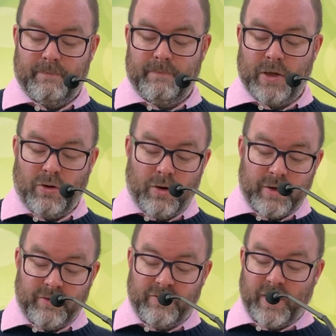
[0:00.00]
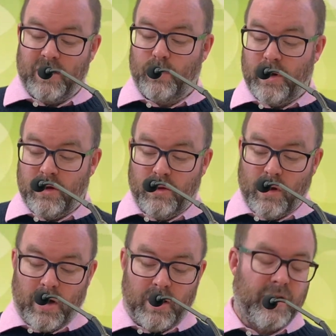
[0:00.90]
But God has assigned where
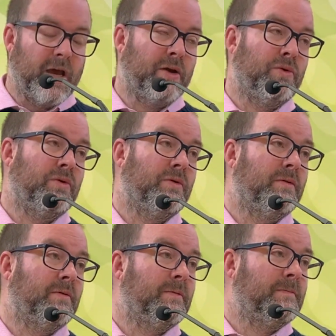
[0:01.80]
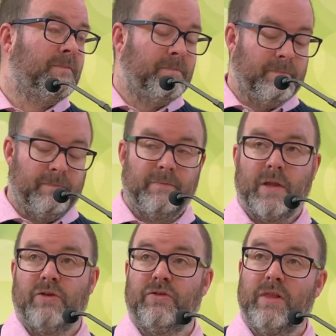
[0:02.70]
you are now.
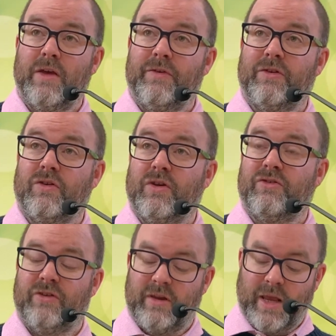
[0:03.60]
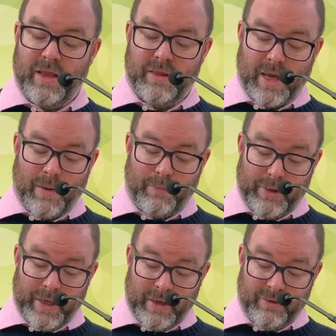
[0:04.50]
And so live as a Christian in that
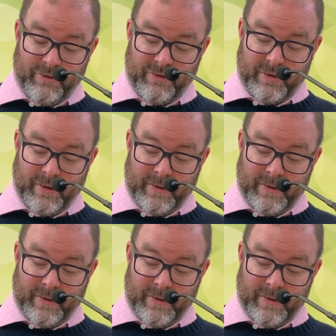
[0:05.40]
place.